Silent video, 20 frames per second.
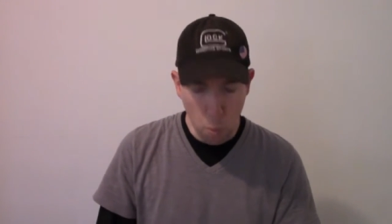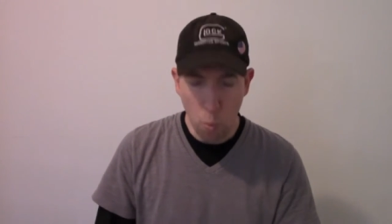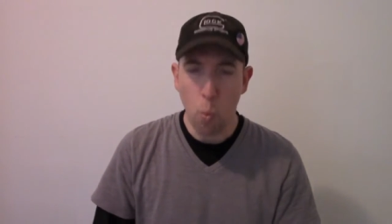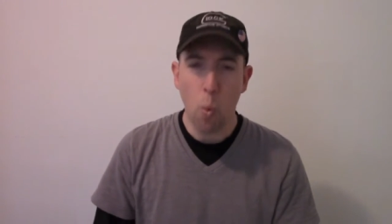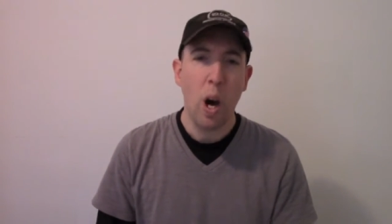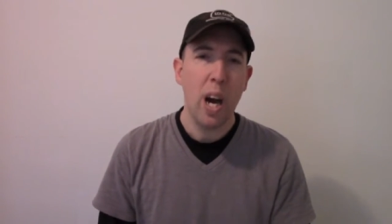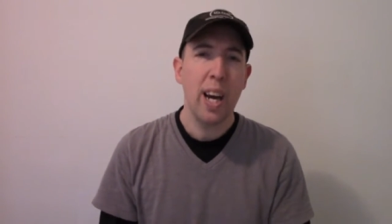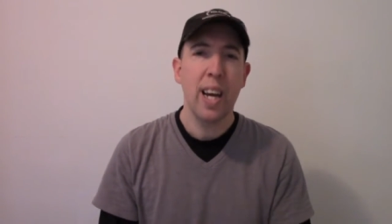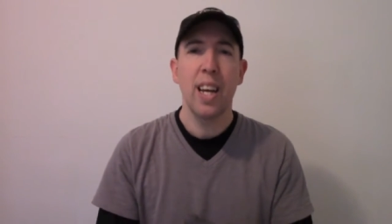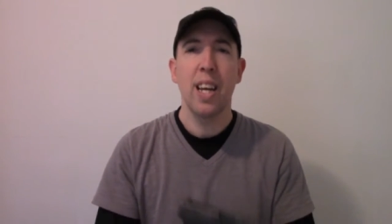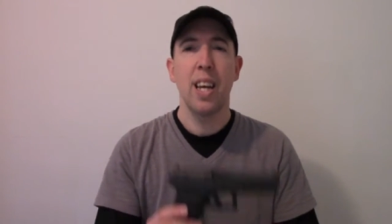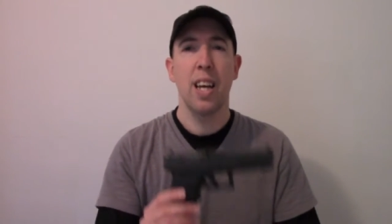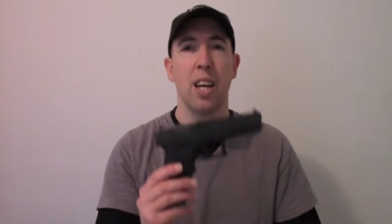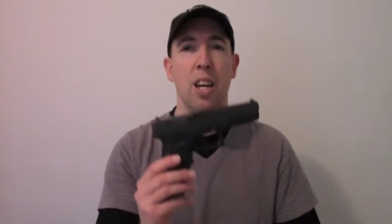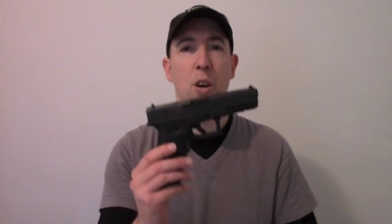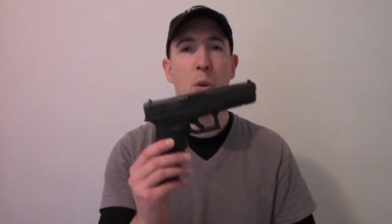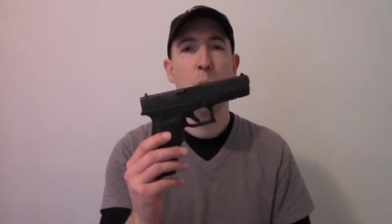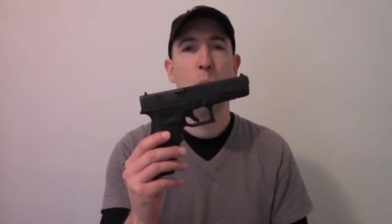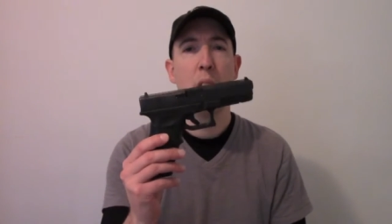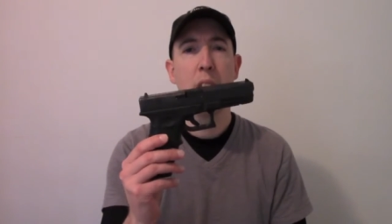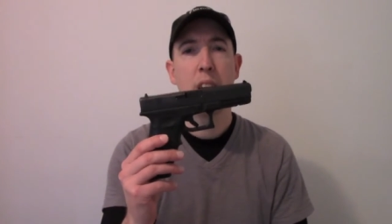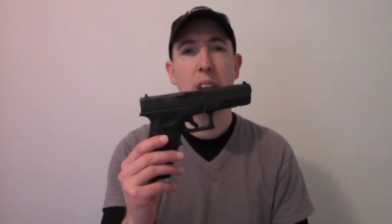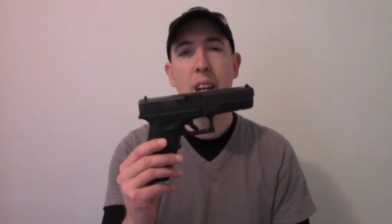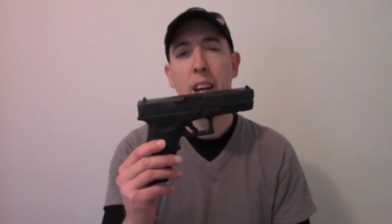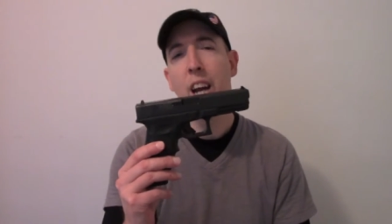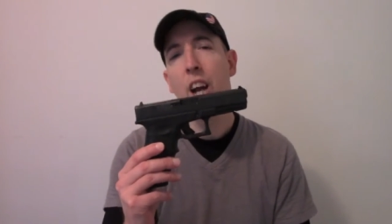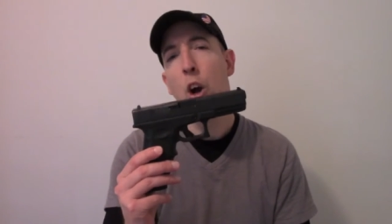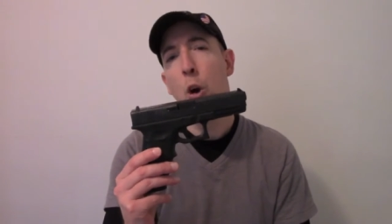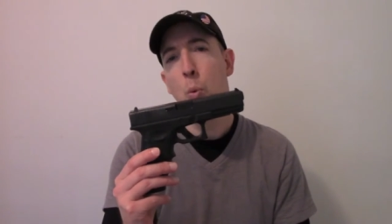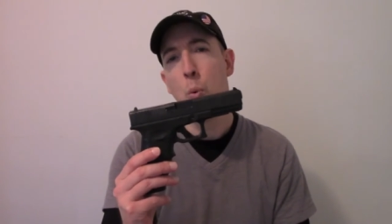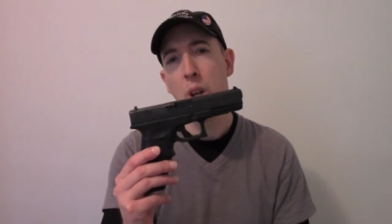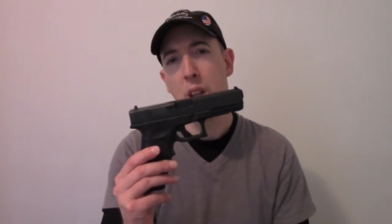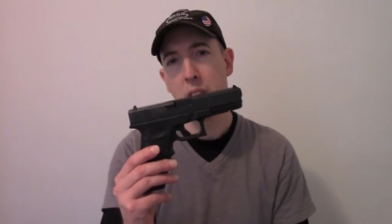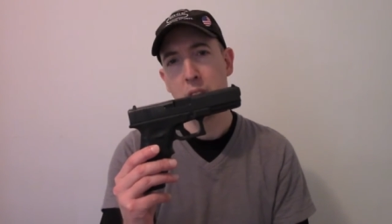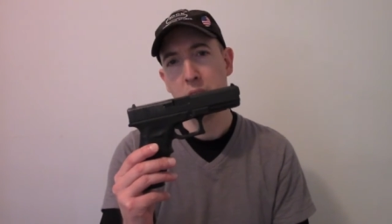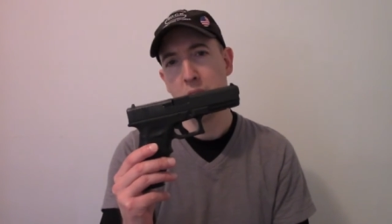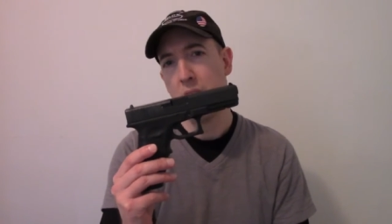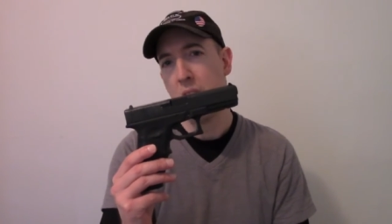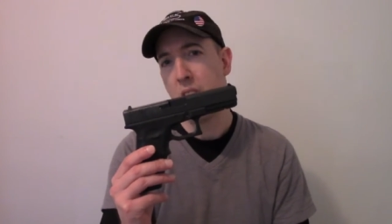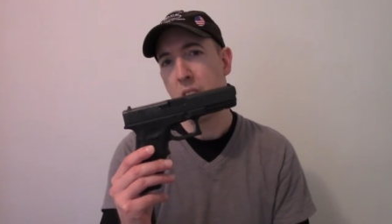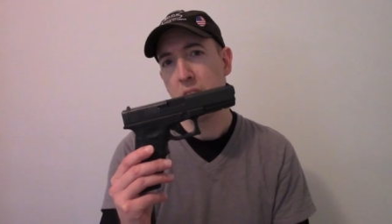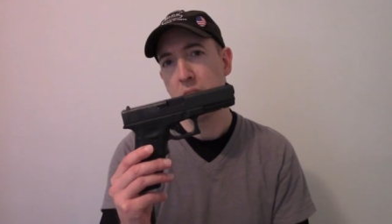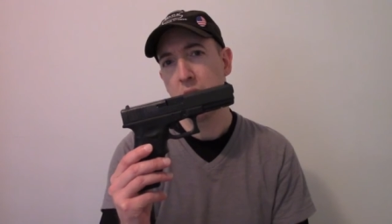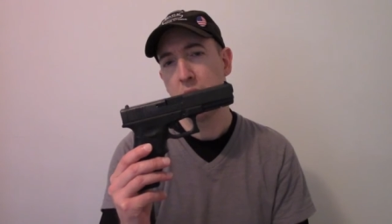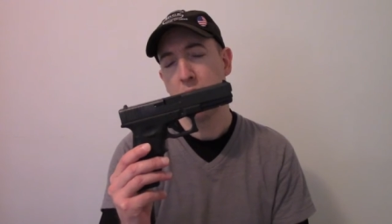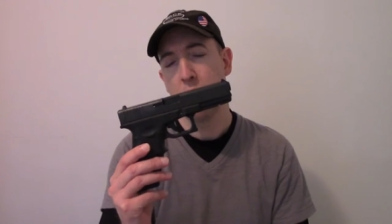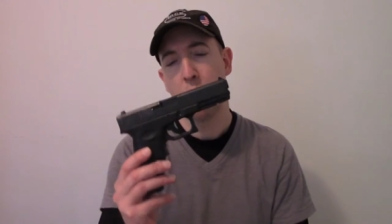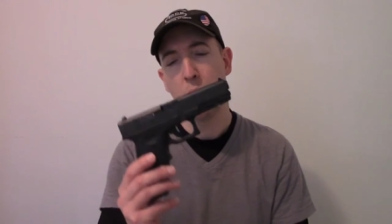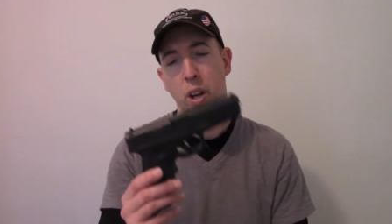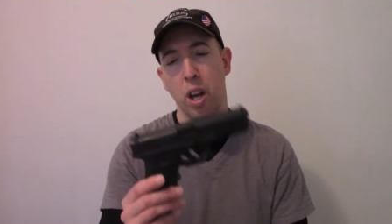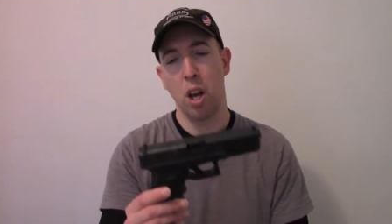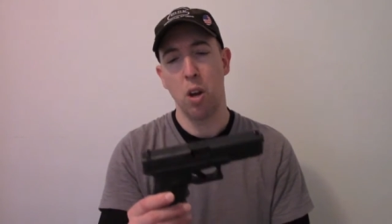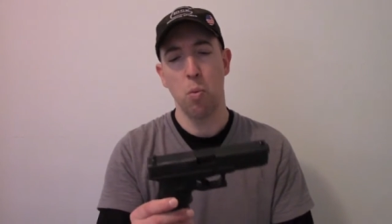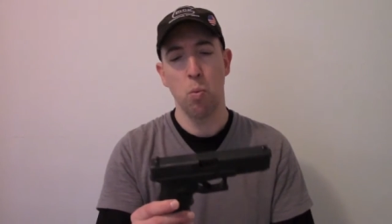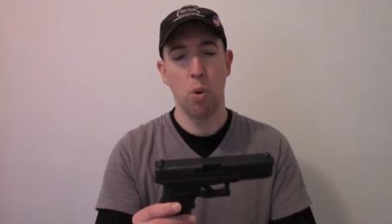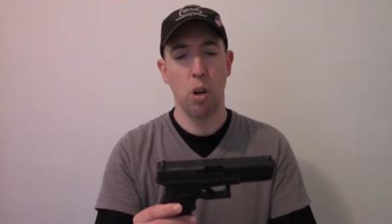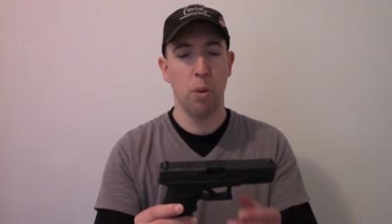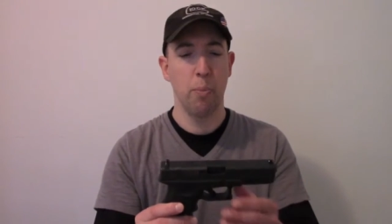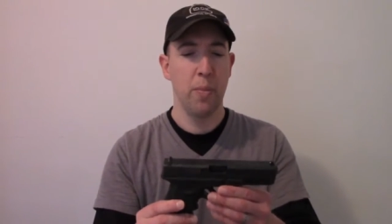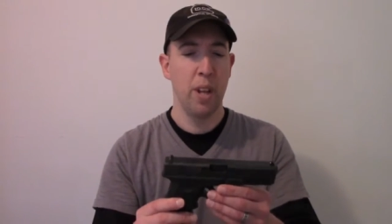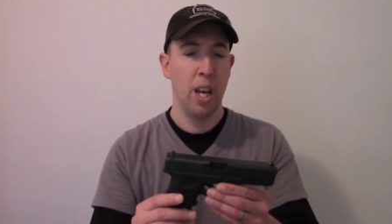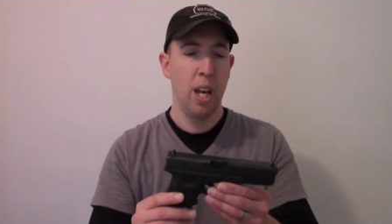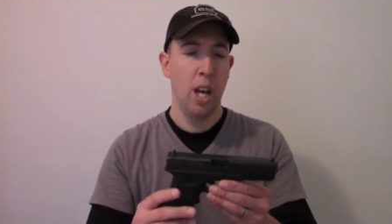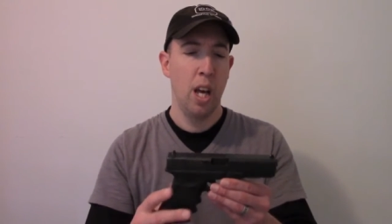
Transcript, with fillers: Why, why did I go with Glock? Okay, well,